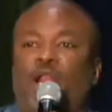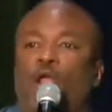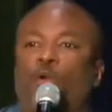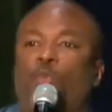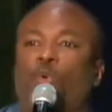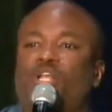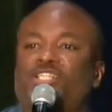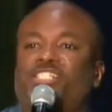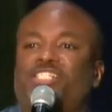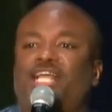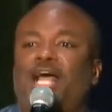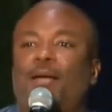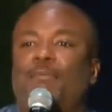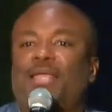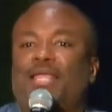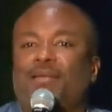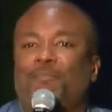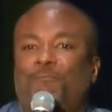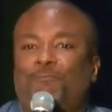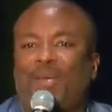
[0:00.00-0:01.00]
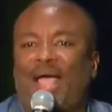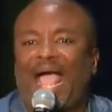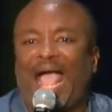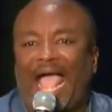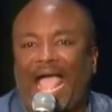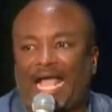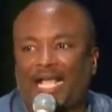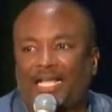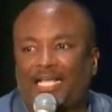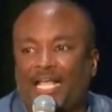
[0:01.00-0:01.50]
that what's coming
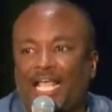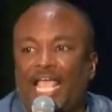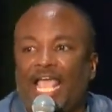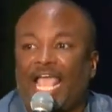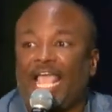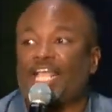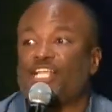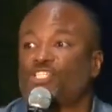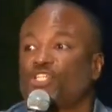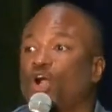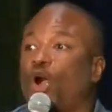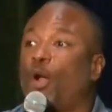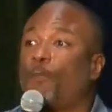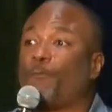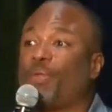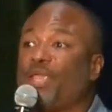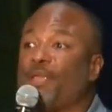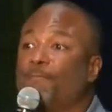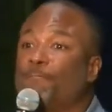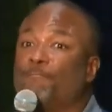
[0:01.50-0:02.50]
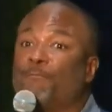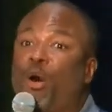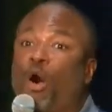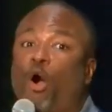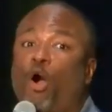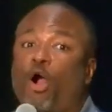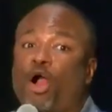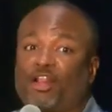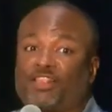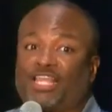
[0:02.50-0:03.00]
back is going to be
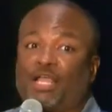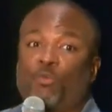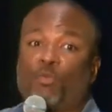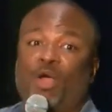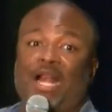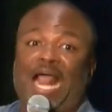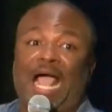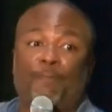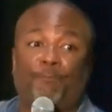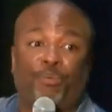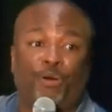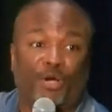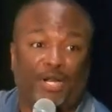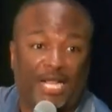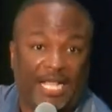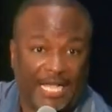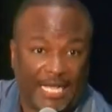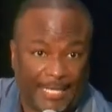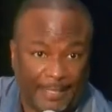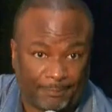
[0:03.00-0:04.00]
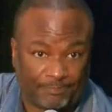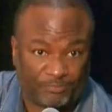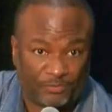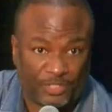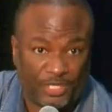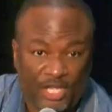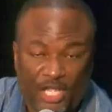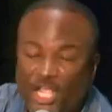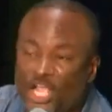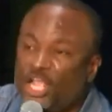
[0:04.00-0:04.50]
more than what I put in.
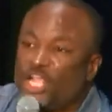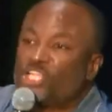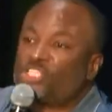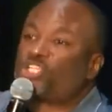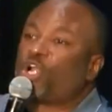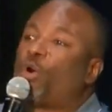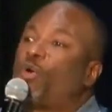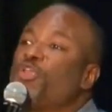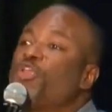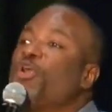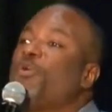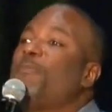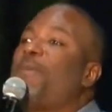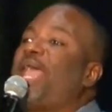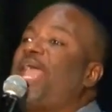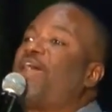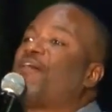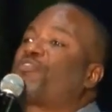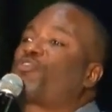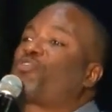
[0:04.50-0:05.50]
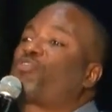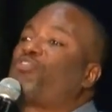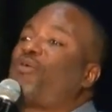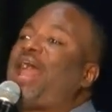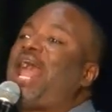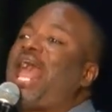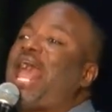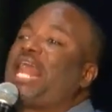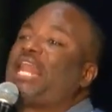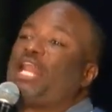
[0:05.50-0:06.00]
So you may have
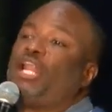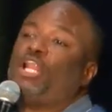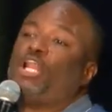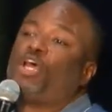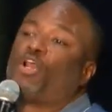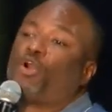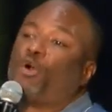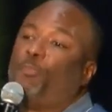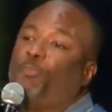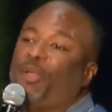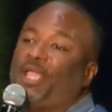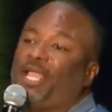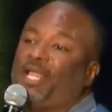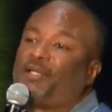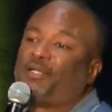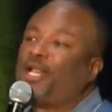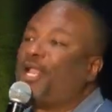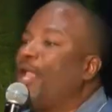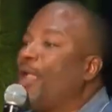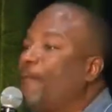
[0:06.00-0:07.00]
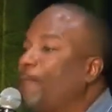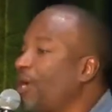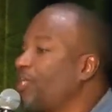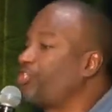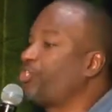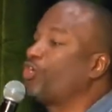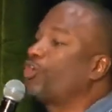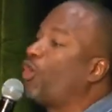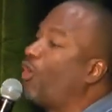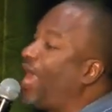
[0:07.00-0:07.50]
cried a little bit, but
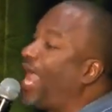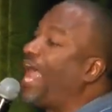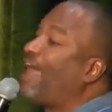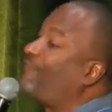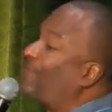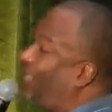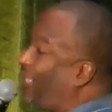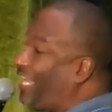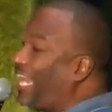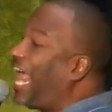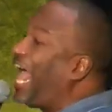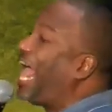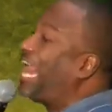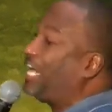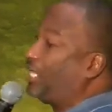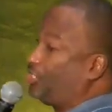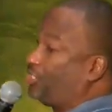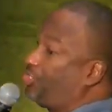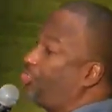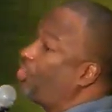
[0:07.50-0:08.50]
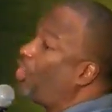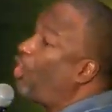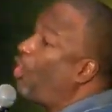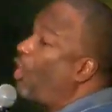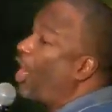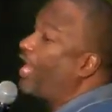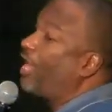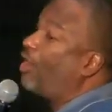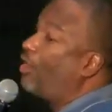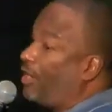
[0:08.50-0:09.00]
you're going to have a lot of
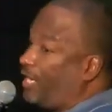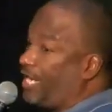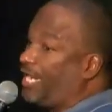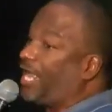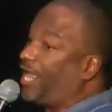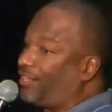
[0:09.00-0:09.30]
joy on the